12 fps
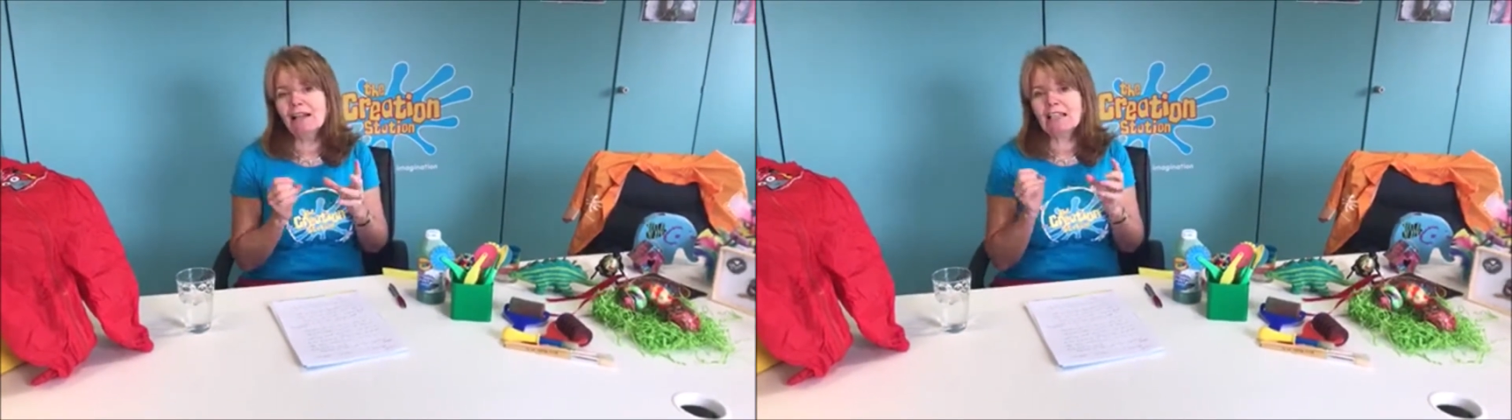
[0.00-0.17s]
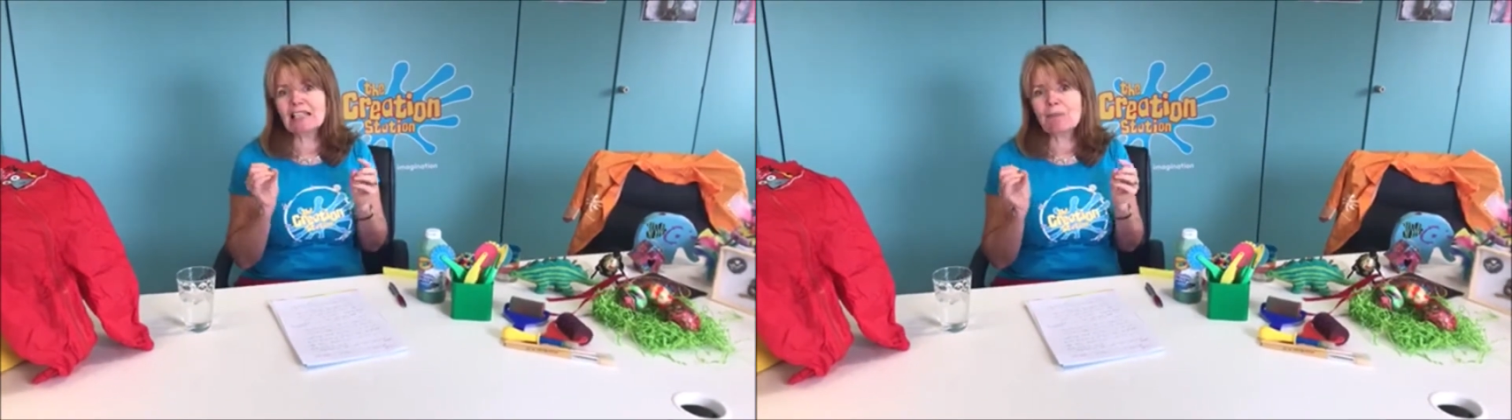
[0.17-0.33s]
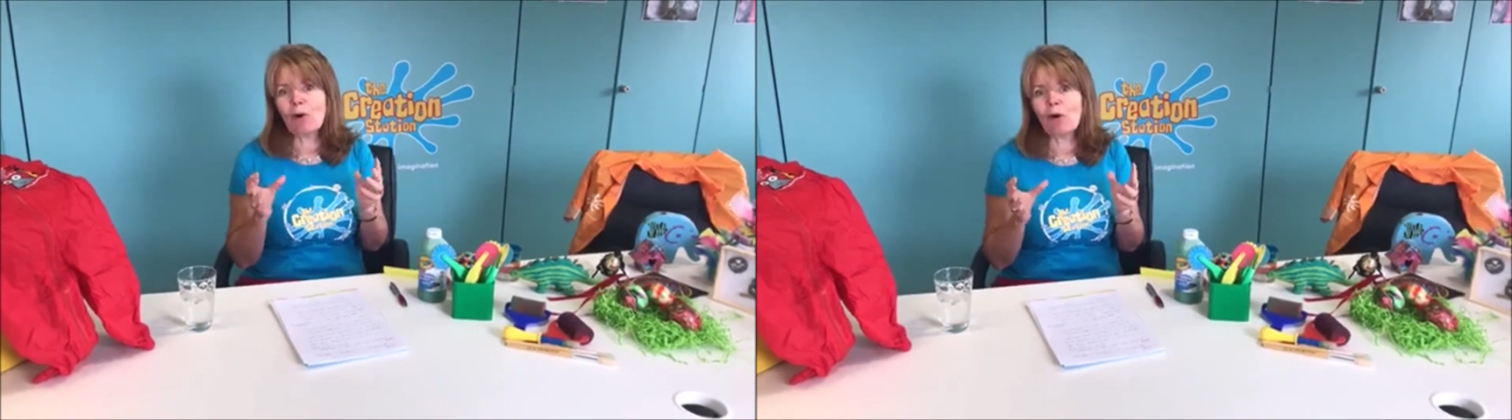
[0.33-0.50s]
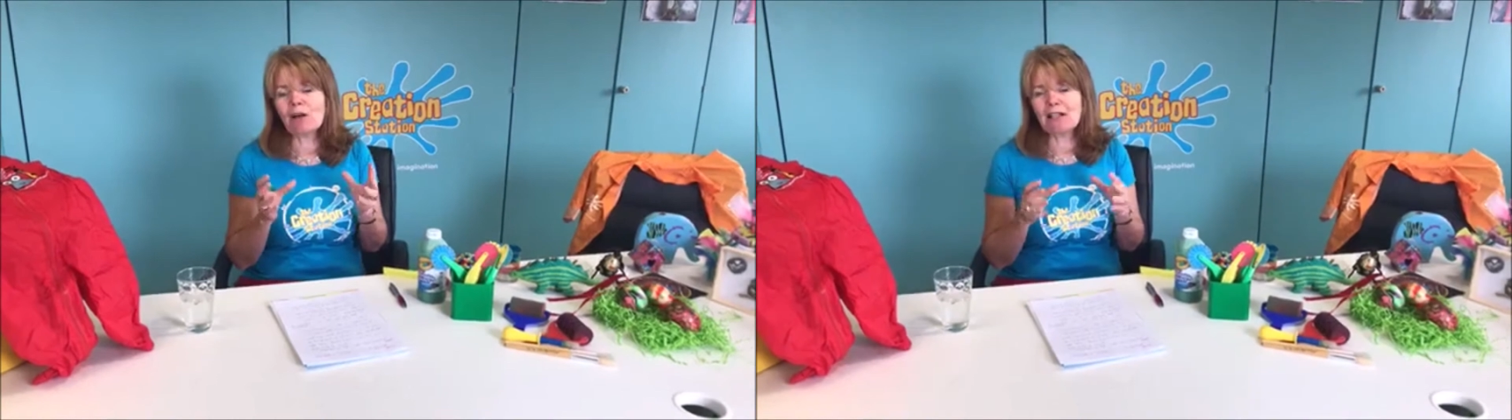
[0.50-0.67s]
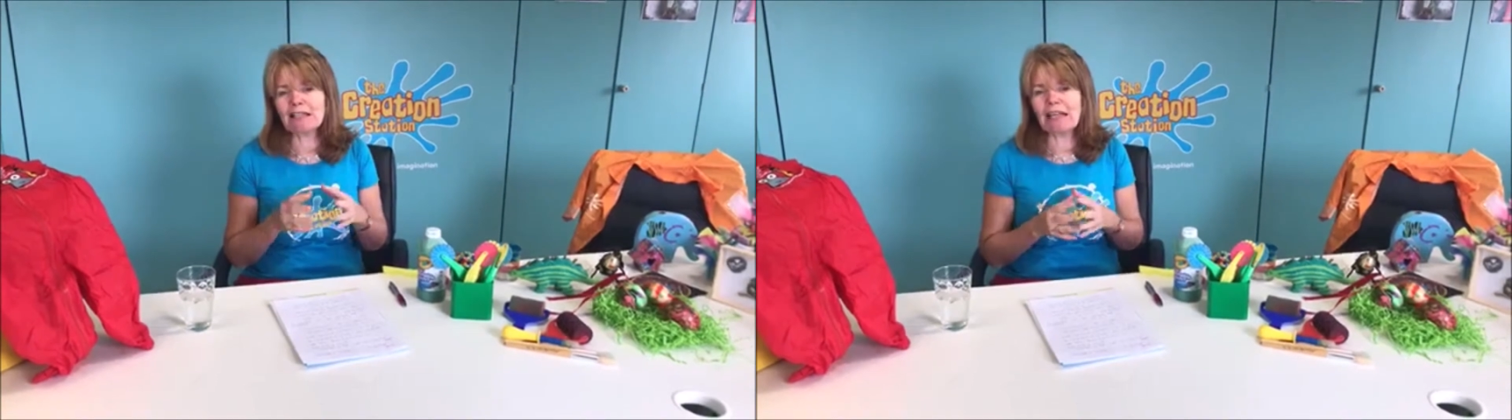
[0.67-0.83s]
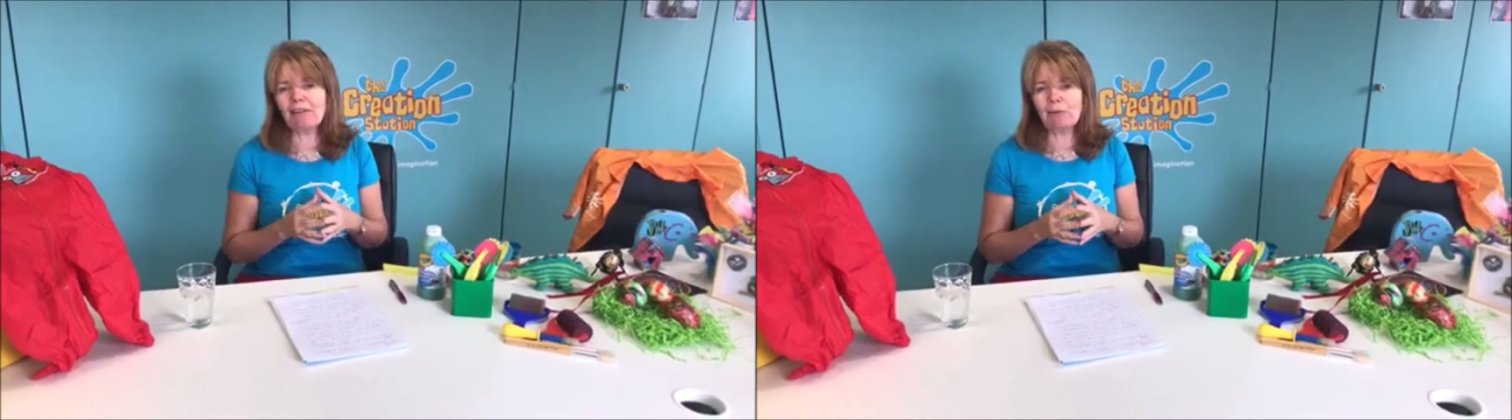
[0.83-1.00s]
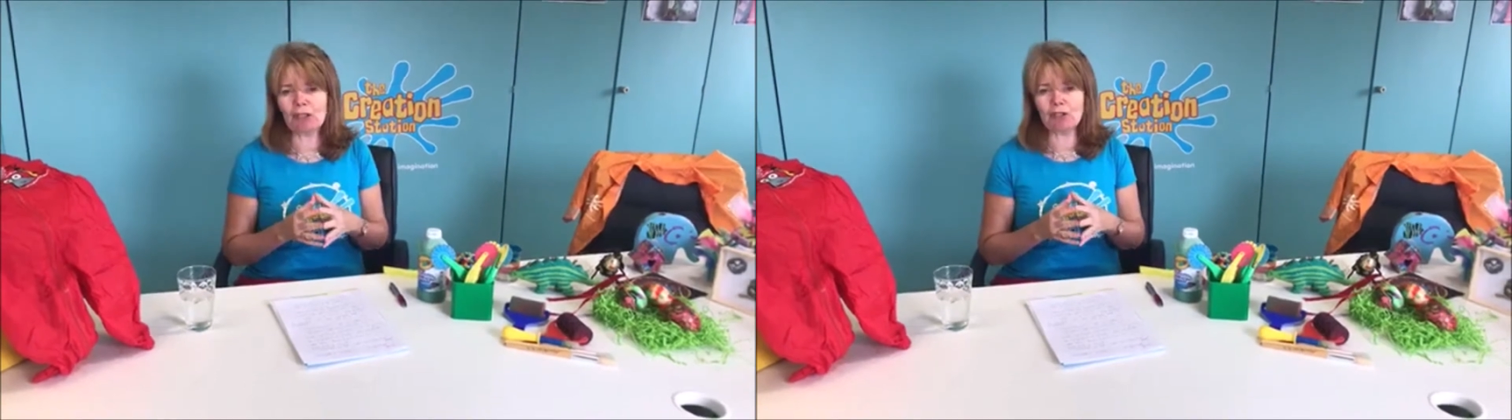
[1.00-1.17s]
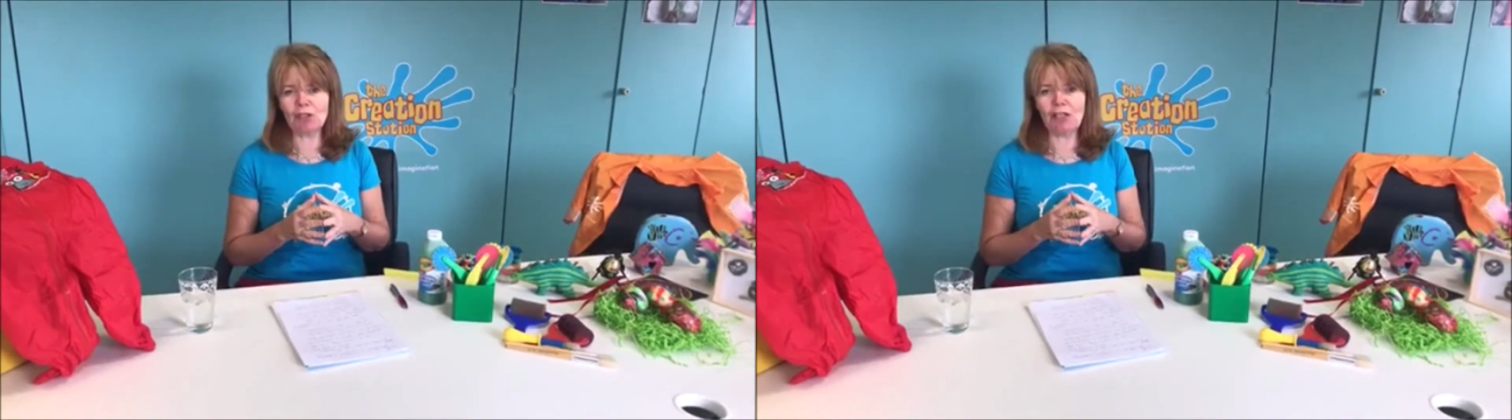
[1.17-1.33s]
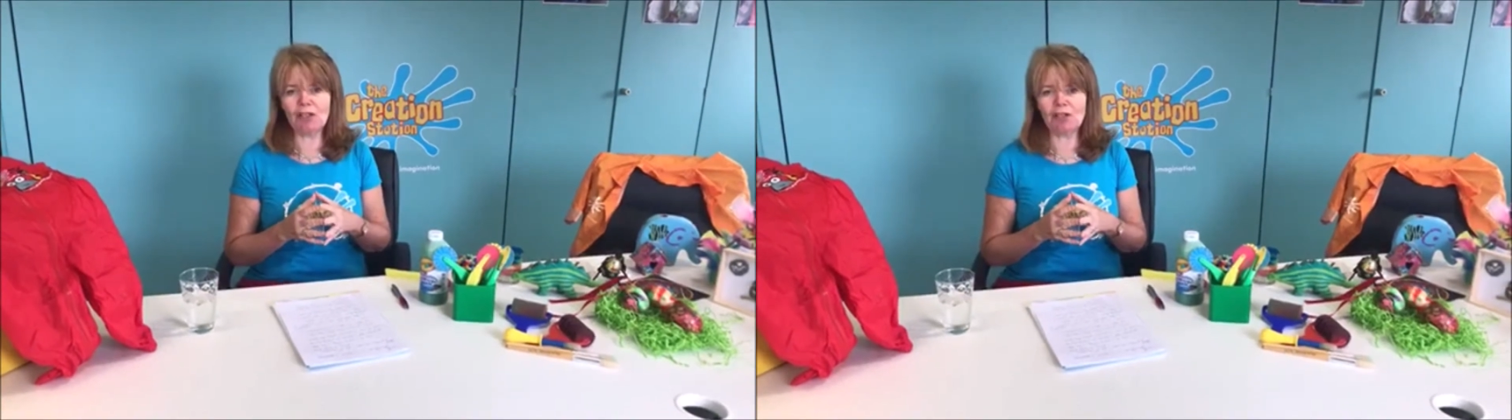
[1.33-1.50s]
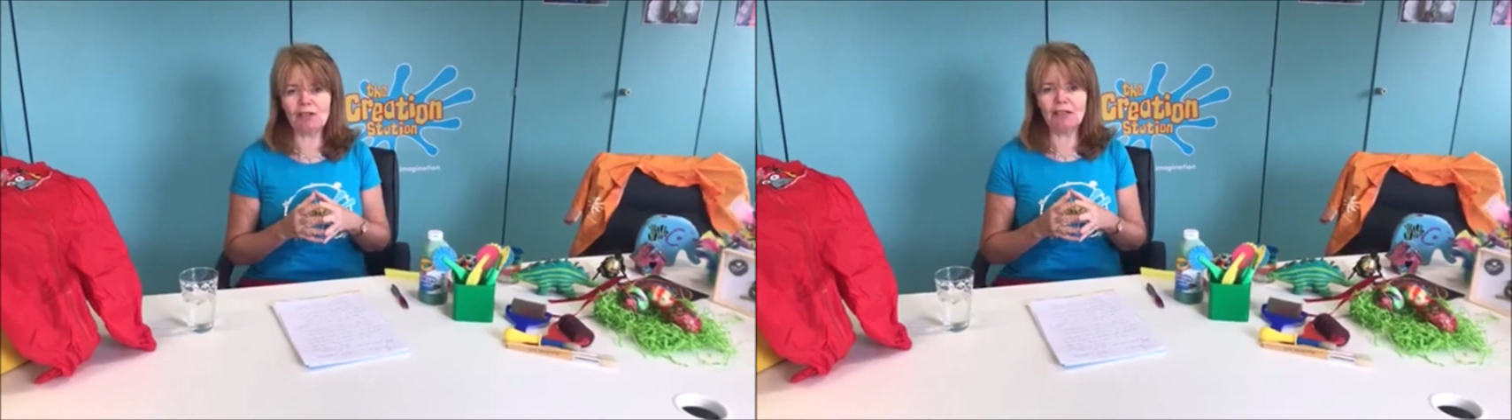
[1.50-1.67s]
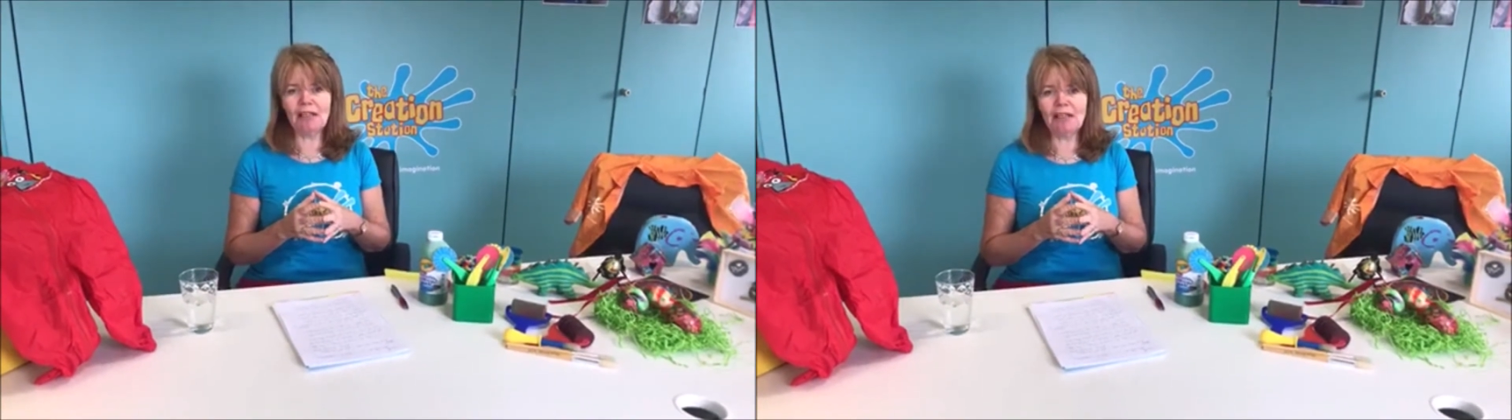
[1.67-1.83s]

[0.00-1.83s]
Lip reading: sparks their imagination.